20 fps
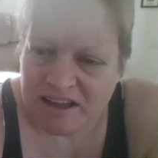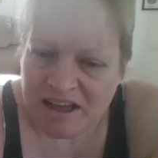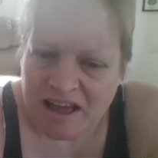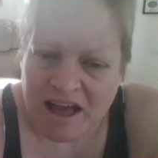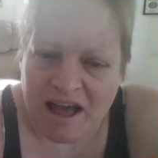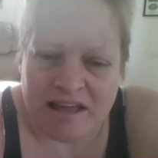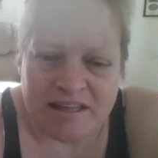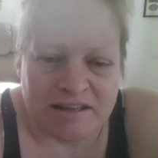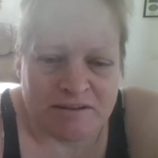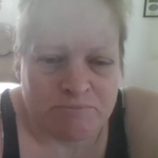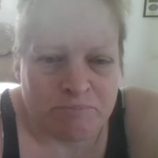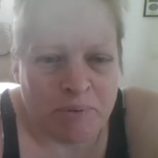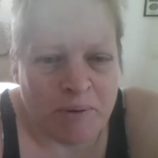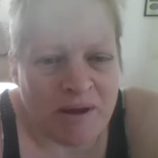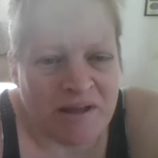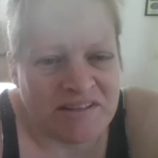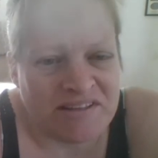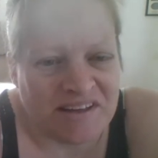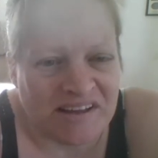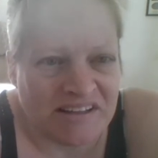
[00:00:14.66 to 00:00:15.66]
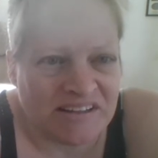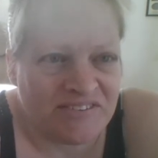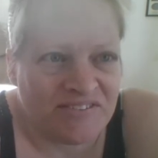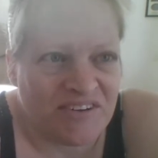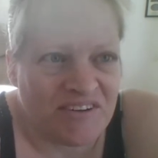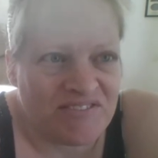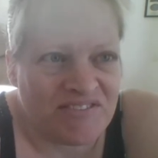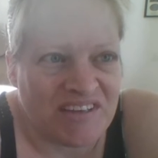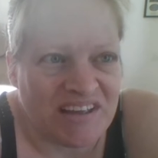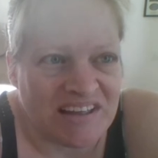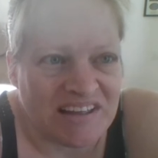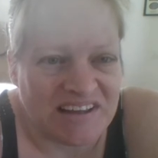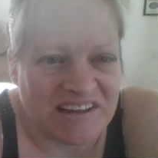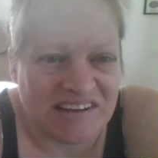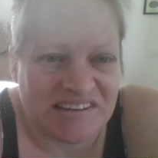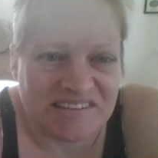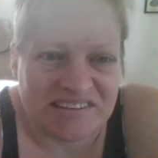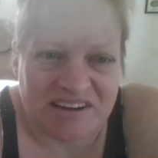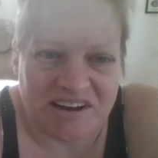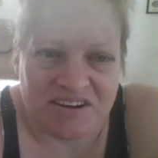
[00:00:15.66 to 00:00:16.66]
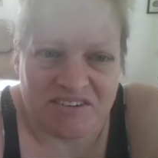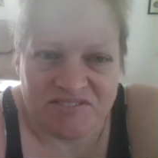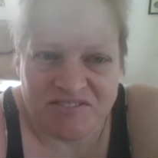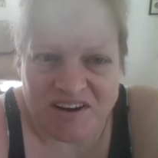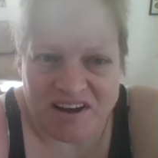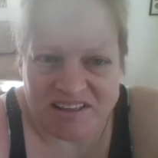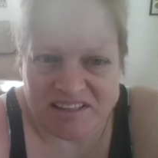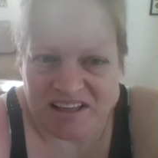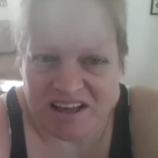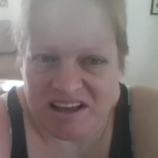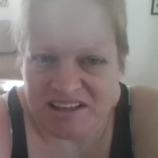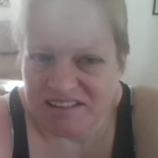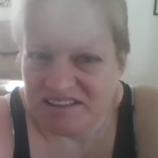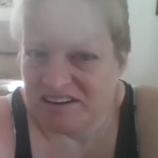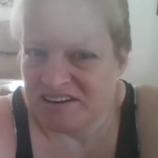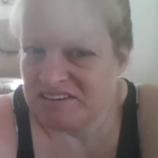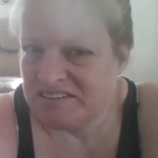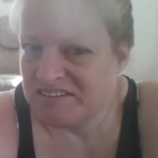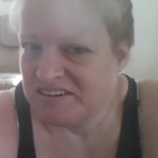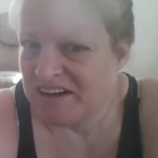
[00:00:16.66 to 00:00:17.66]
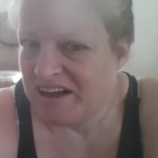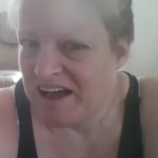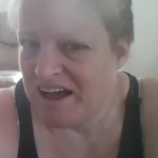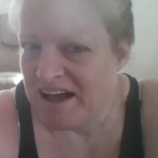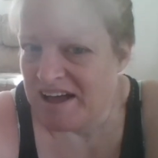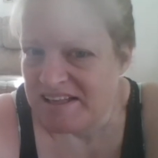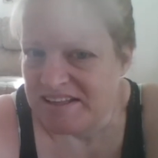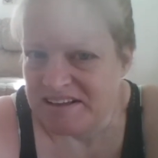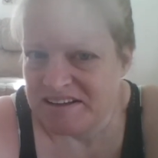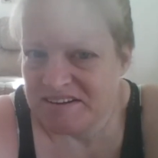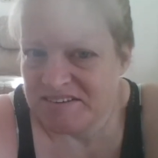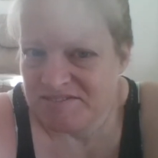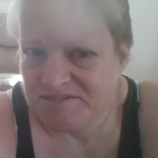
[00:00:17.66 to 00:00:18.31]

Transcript: an apprentice 15 years ago, father on her head.